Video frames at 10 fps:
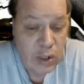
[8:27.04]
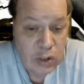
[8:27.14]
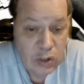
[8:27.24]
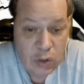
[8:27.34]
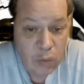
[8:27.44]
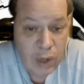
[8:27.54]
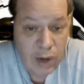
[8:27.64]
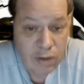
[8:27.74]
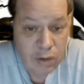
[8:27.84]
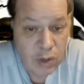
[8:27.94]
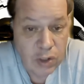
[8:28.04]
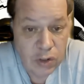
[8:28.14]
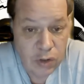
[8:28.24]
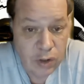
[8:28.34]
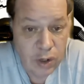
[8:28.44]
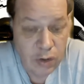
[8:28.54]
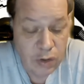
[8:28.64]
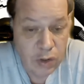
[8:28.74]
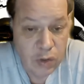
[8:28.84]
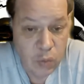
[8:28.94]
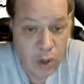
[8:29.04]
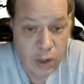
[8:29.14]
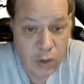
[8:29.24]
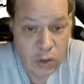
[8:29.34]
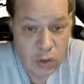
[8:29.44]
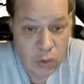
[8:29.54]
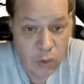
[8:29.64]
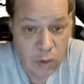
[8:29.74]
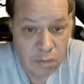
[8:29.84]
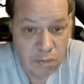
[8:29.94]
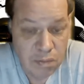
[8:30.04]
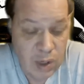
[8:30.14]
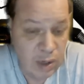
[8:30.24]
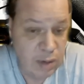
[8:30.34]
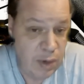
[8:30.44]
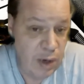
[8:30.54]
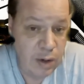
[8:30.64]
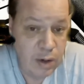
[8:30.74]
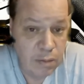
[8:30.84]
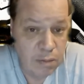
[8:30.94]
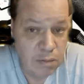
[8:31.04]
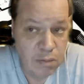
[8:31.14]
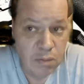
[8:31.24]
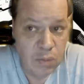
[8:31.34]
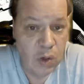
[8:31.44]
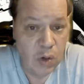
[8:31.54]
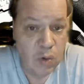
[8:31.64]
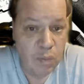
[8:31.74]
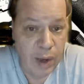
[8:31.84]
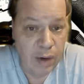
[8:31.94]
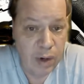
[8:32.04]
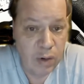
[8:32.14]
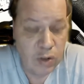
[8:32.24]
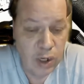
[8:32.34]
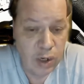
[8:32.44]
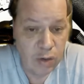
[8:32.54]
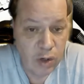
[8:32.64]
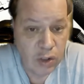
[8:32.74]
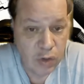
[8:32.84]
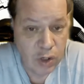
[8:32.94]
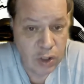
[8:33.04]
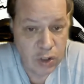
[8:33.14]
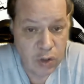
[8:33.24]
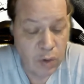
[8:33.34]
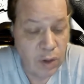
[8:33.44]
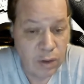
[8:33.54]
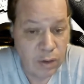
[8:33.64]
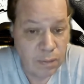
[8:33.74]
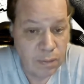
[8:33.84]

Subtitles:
you don't have to register your gun. You can just walk into a store and buy a gun. No background check, no registration, no nothing.